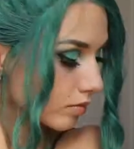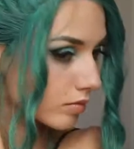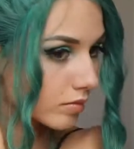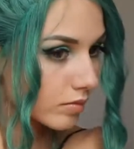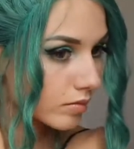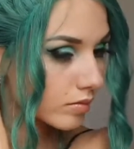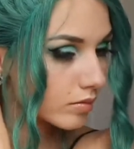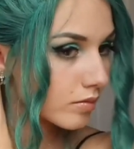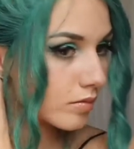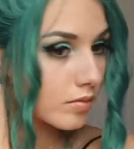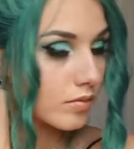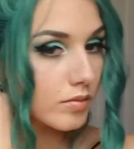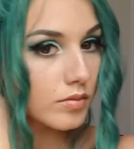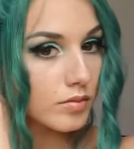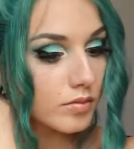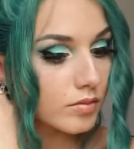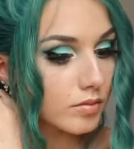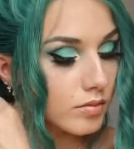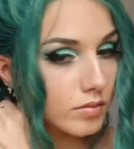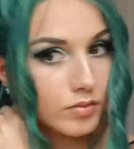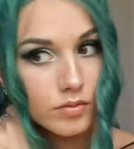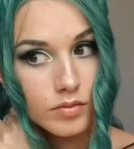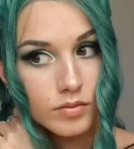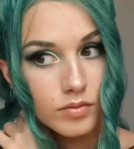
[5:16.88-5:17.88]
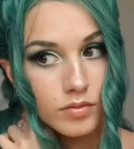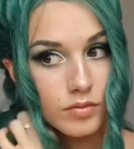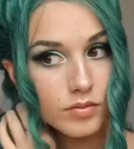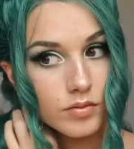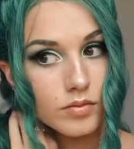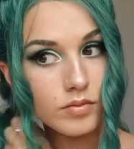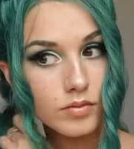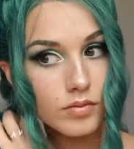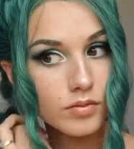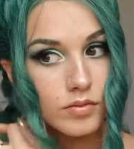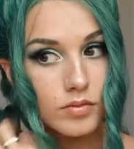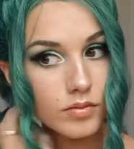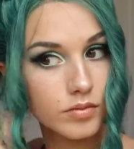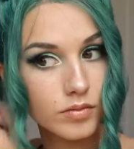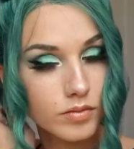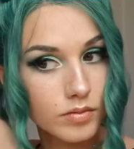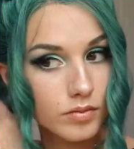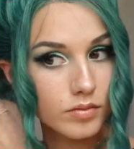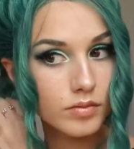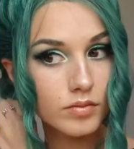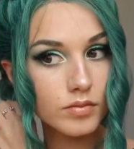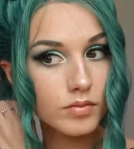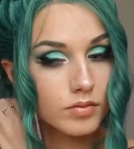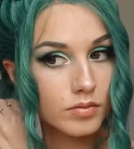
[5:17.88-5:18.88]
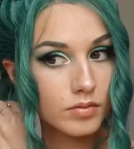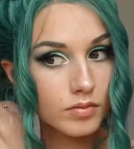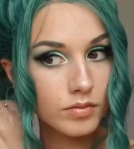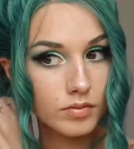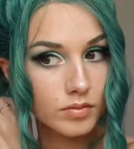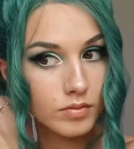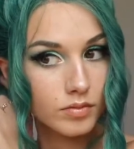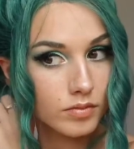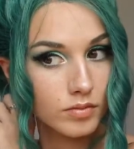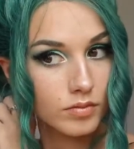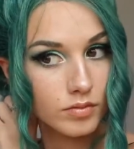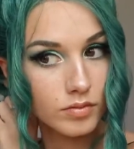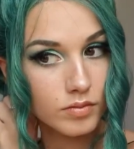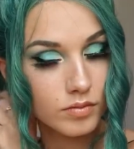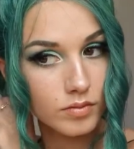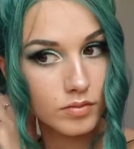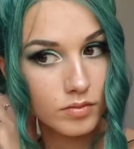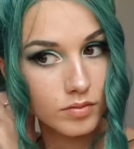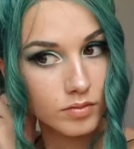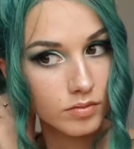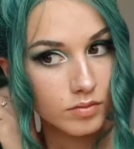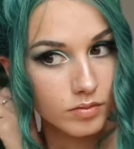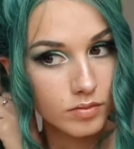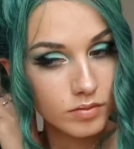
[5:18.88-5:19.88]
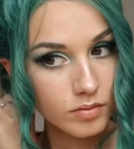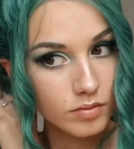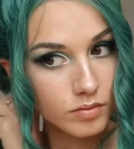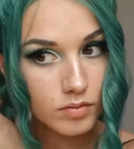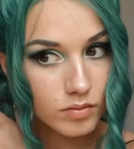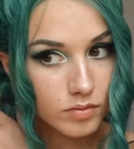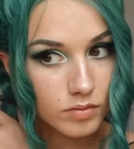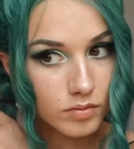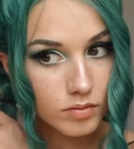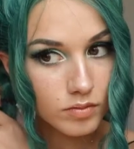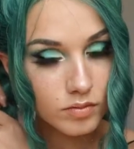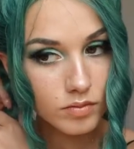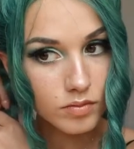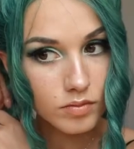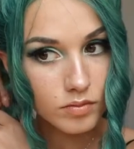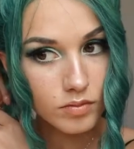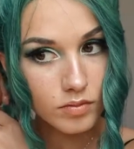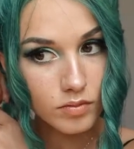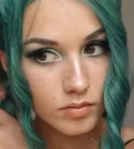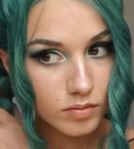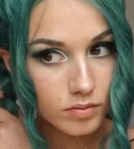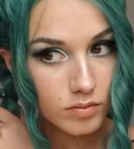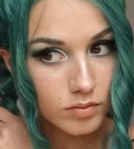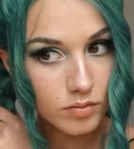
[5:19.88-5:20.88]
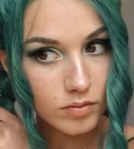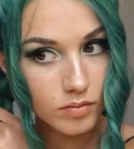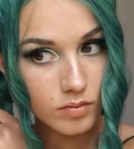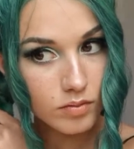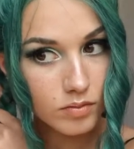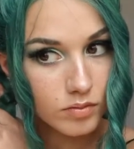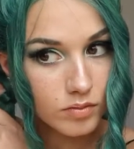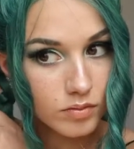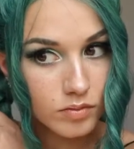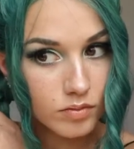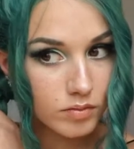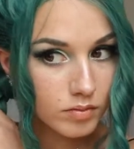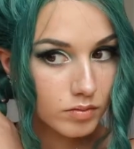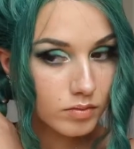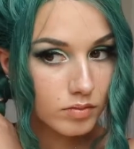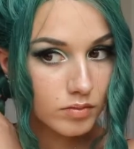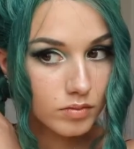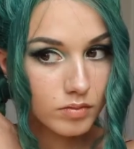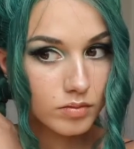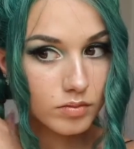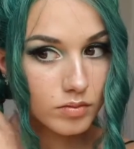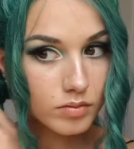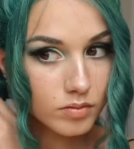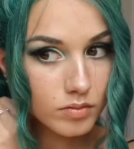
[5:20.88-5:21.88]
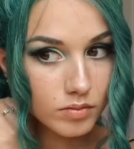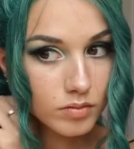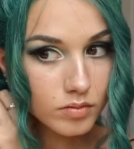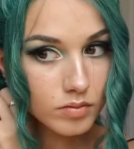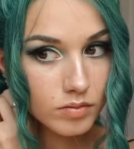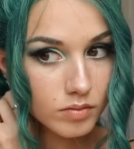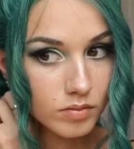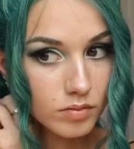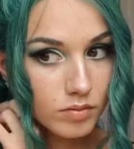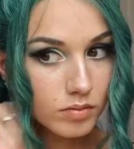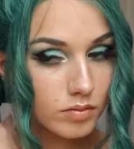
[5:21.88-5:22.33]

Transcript: [no speech]